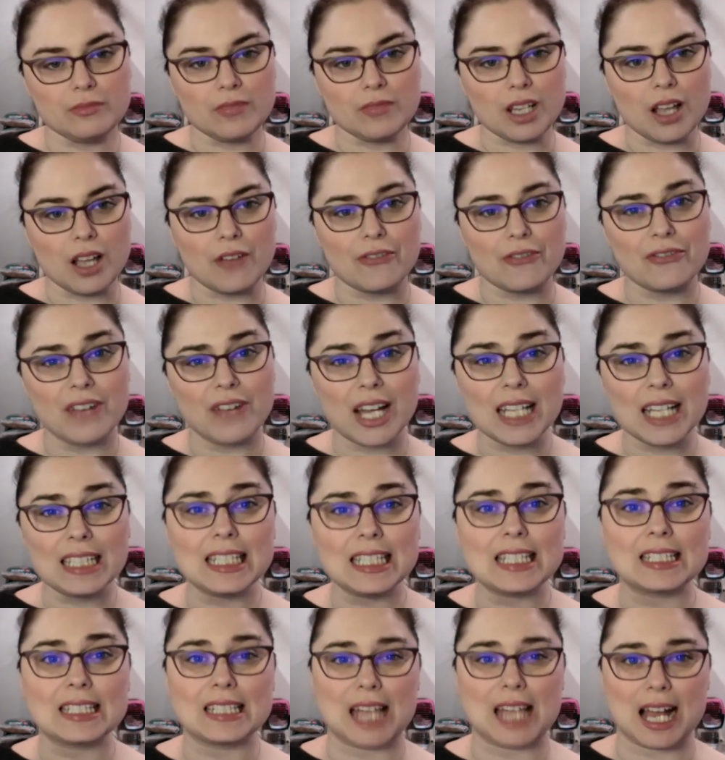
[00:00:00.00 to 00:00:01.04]
finally,
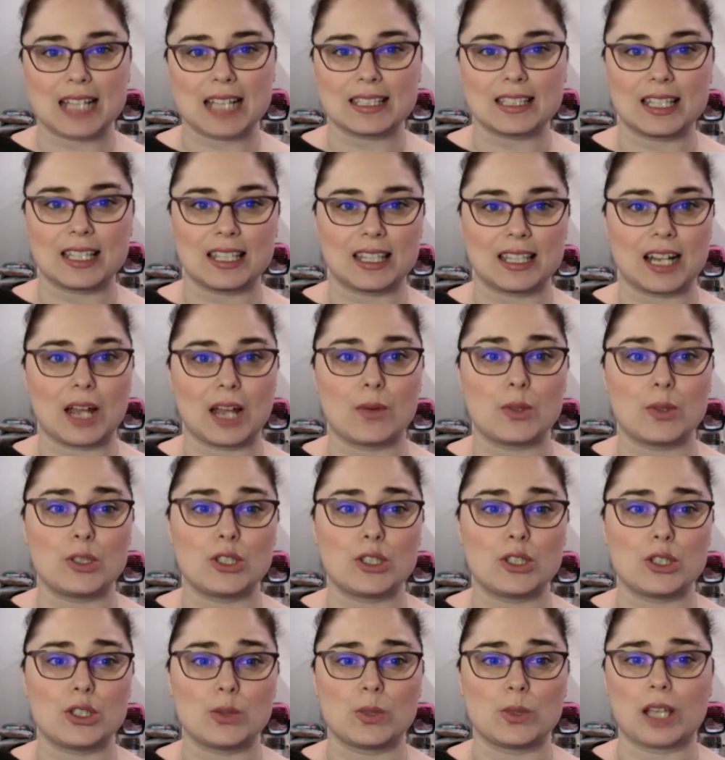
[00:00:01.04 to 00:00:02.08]
the last thing that I would
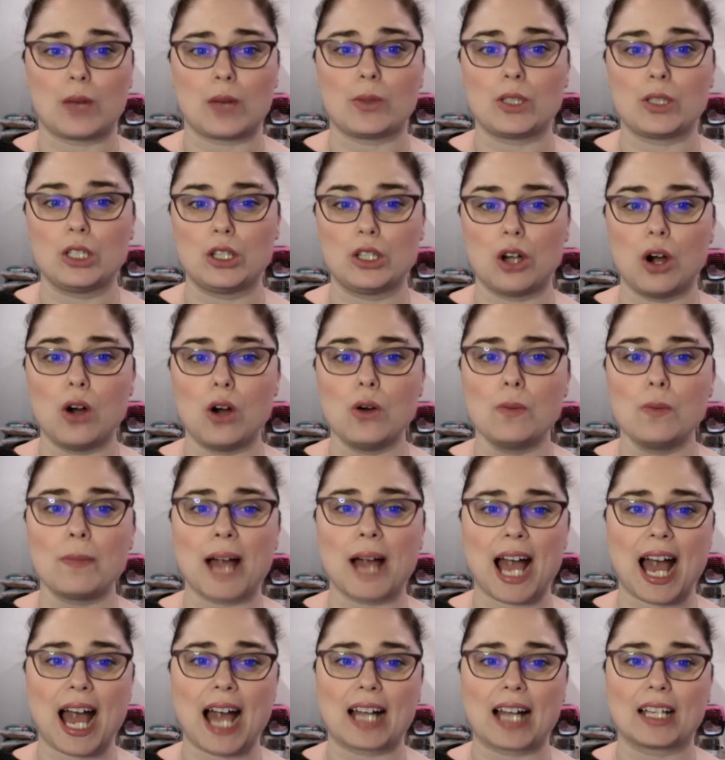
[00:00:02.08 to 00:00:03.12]
do is I would go
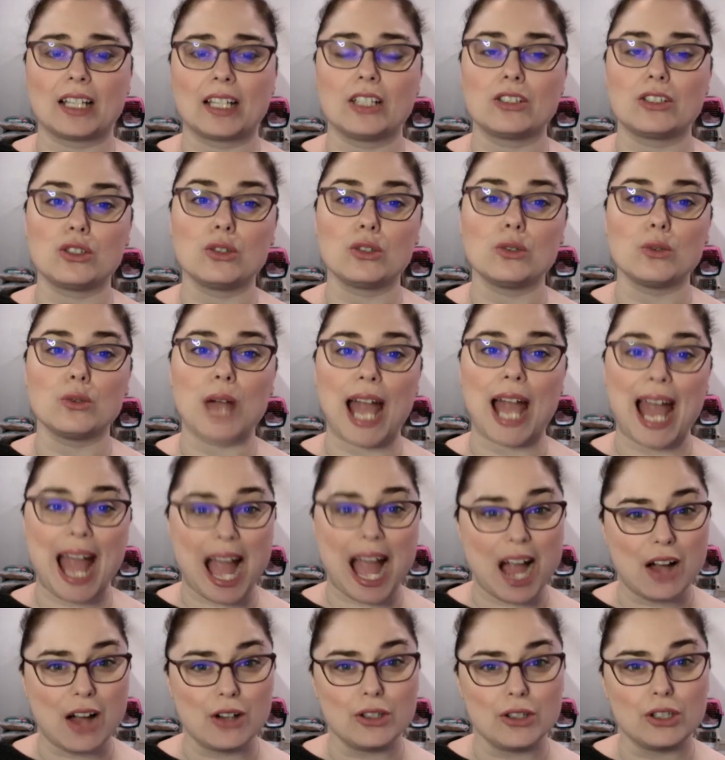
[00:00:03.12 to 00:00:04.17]
back to
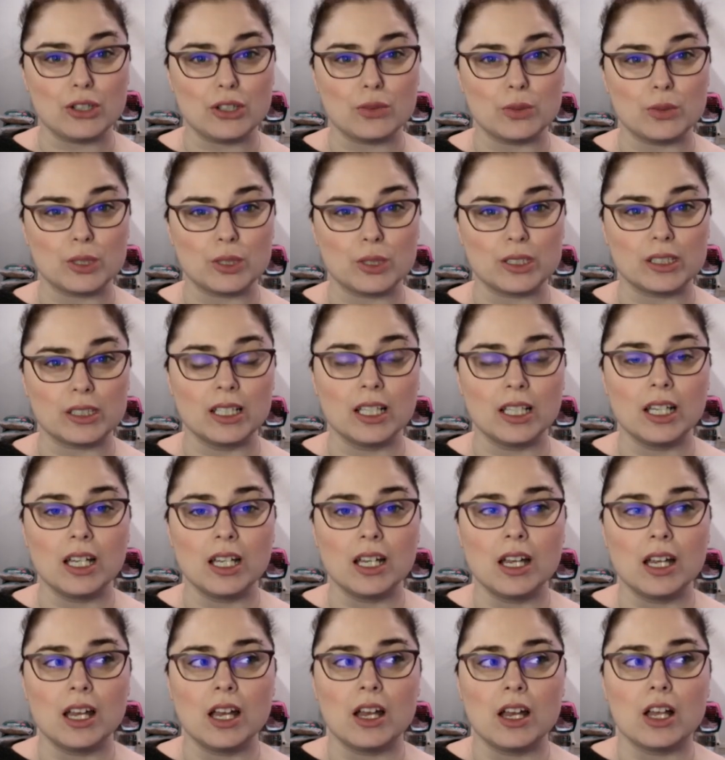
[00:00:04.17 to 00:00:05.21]
how you would
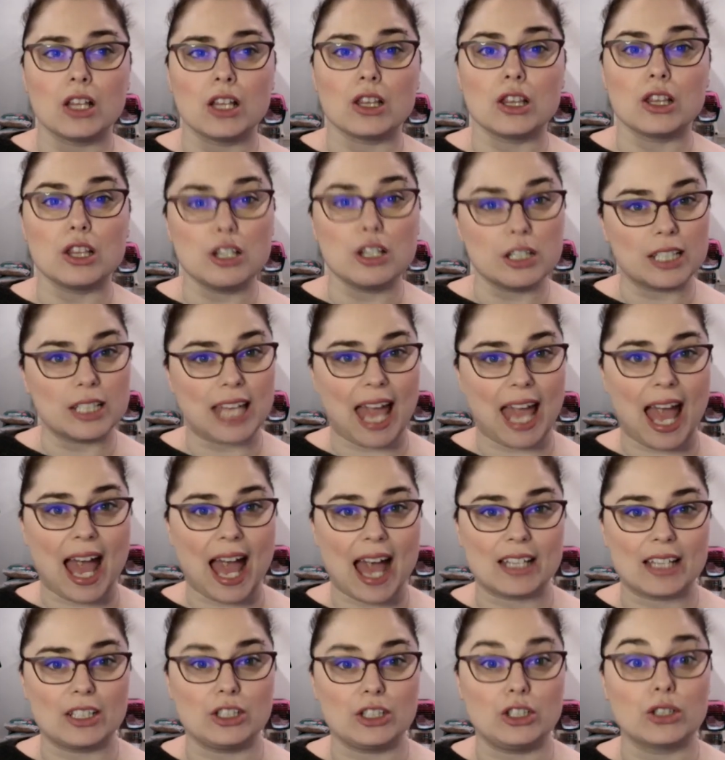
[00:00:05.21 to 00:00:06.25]
look
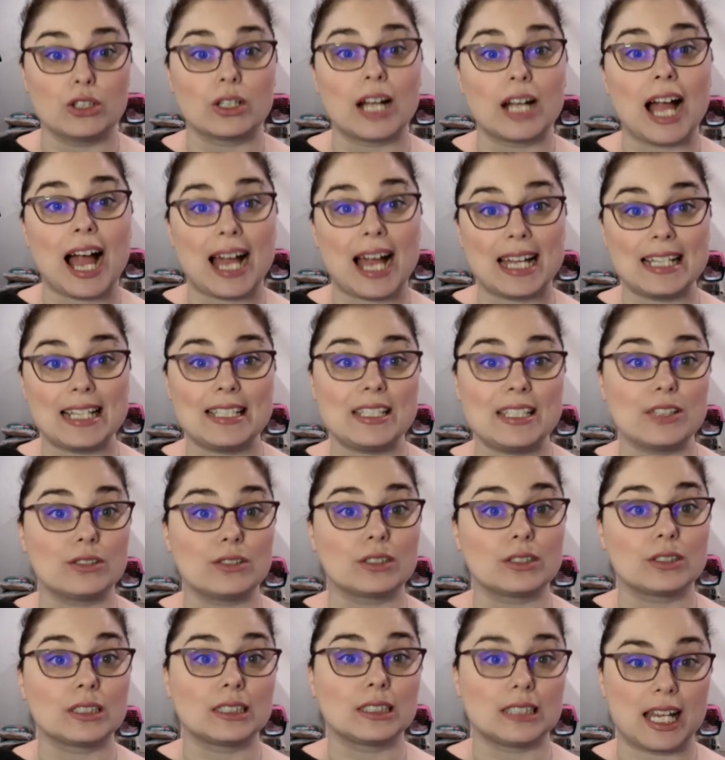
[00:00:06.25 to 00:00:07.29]
at your ideal
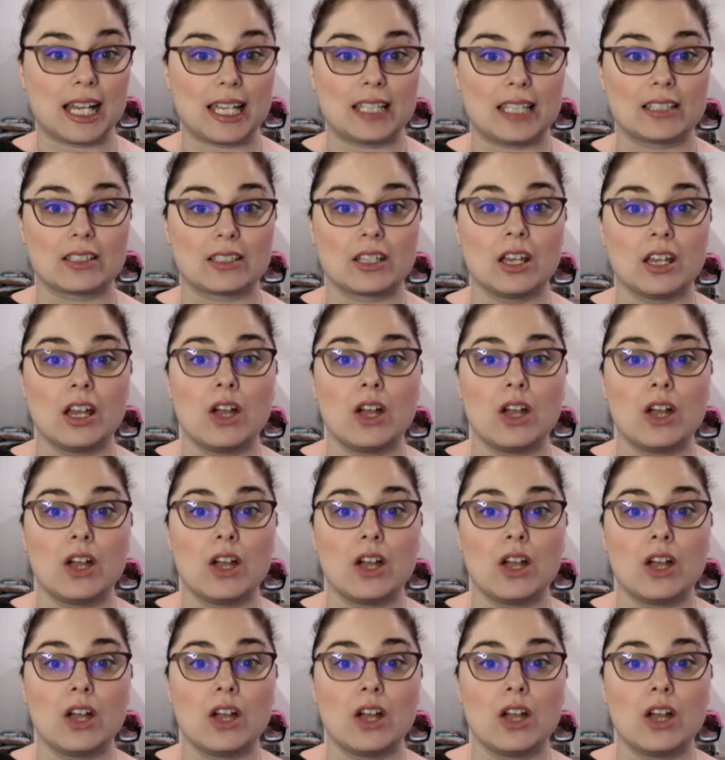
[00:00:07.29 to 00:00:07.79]
client.